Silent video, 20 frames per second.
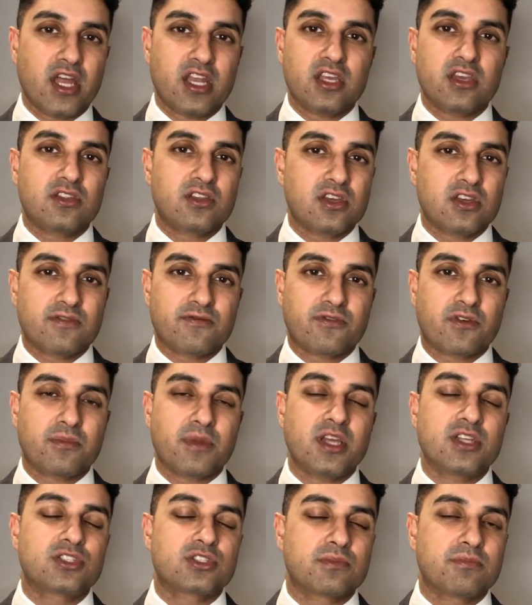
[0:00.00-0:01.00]
any of the
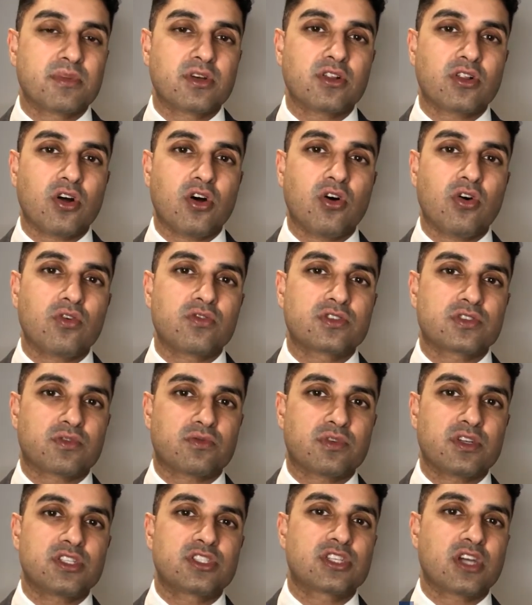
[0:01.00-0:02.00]
information below to
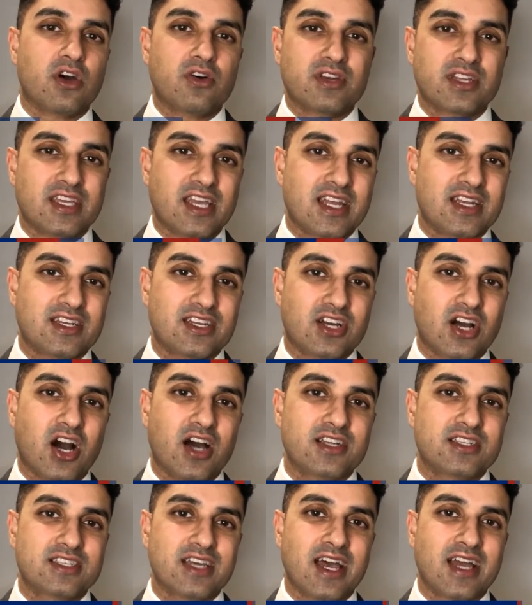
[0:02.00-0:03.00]
reach out and get in
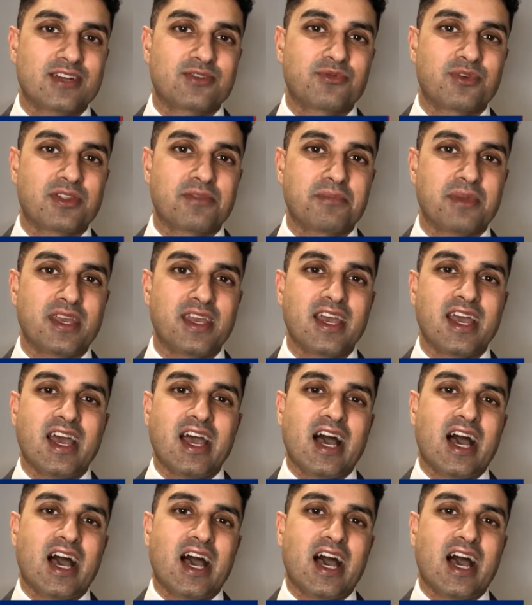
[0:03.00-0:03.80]
contact with me.